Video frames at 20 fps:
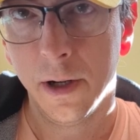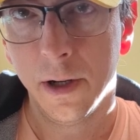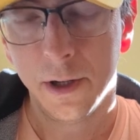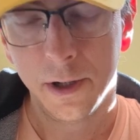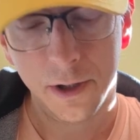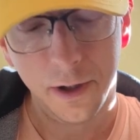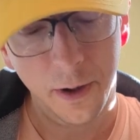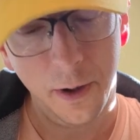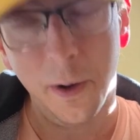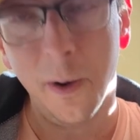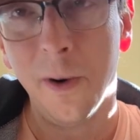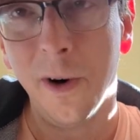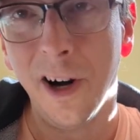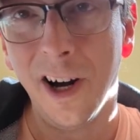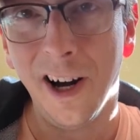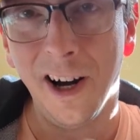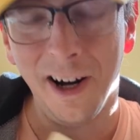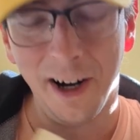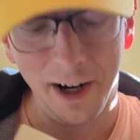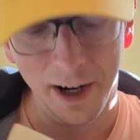
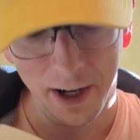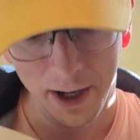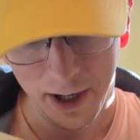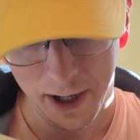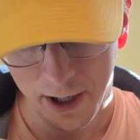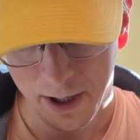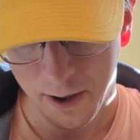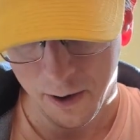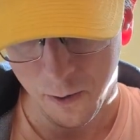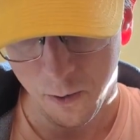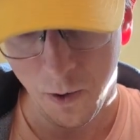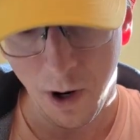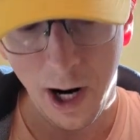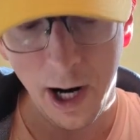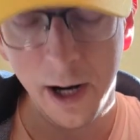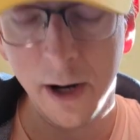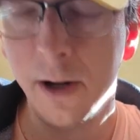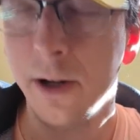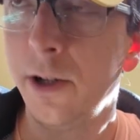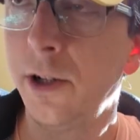So,
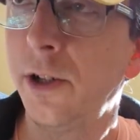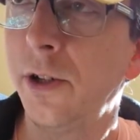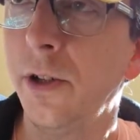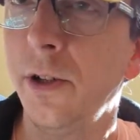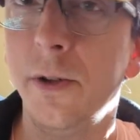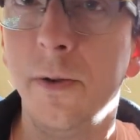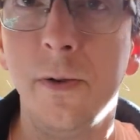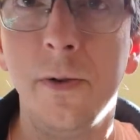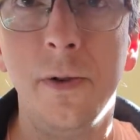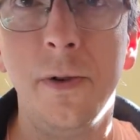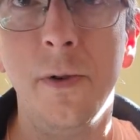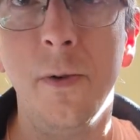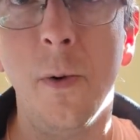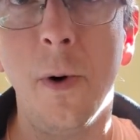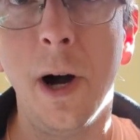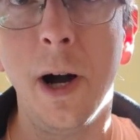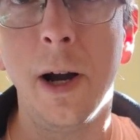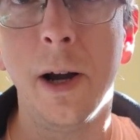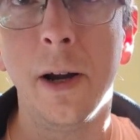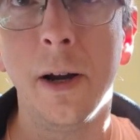why do
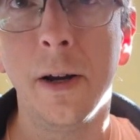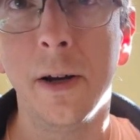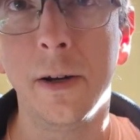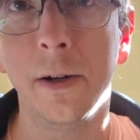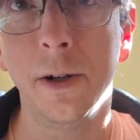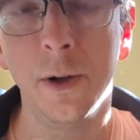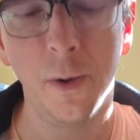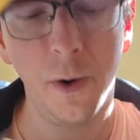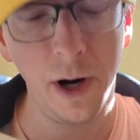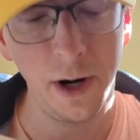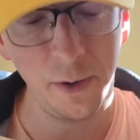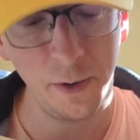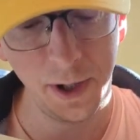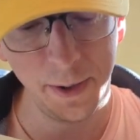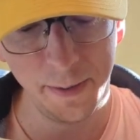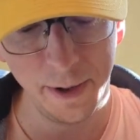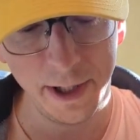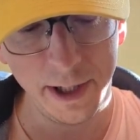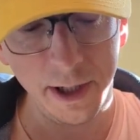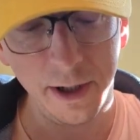you want to read
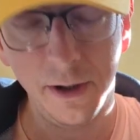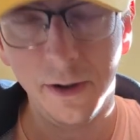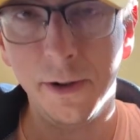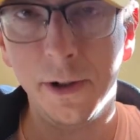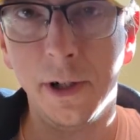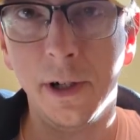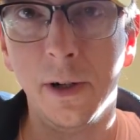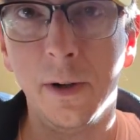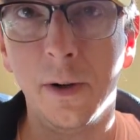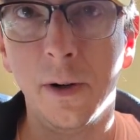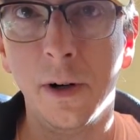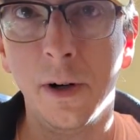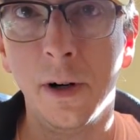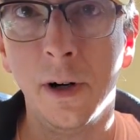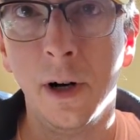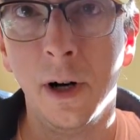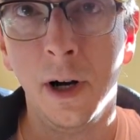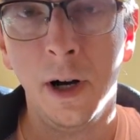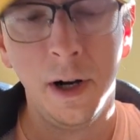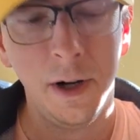Matilda, or
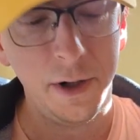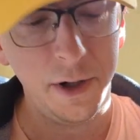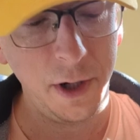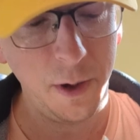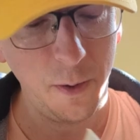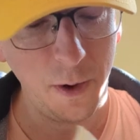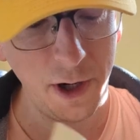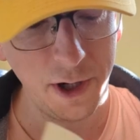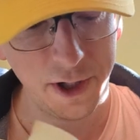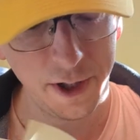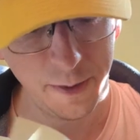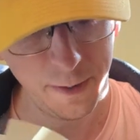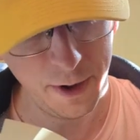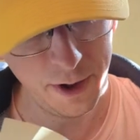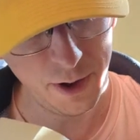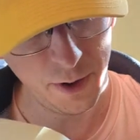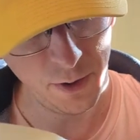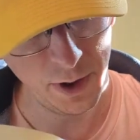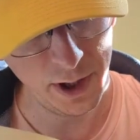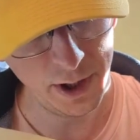do you want someone
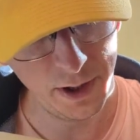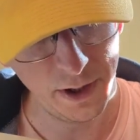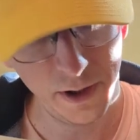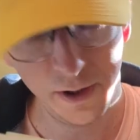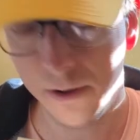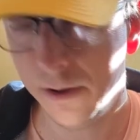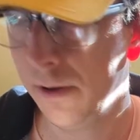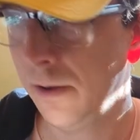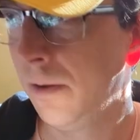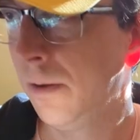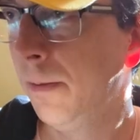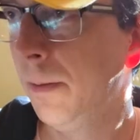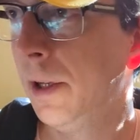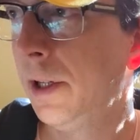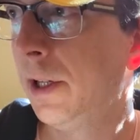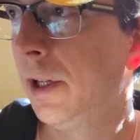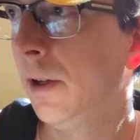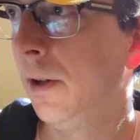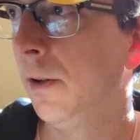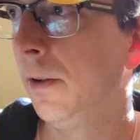to read to
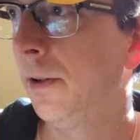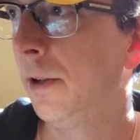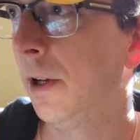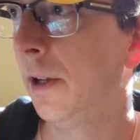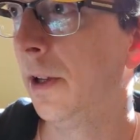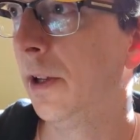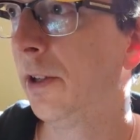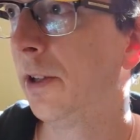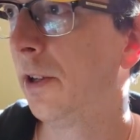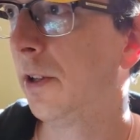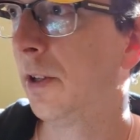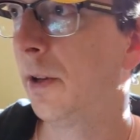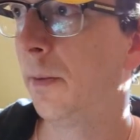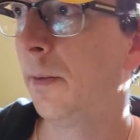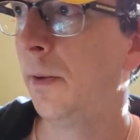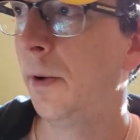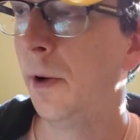Matilda? This is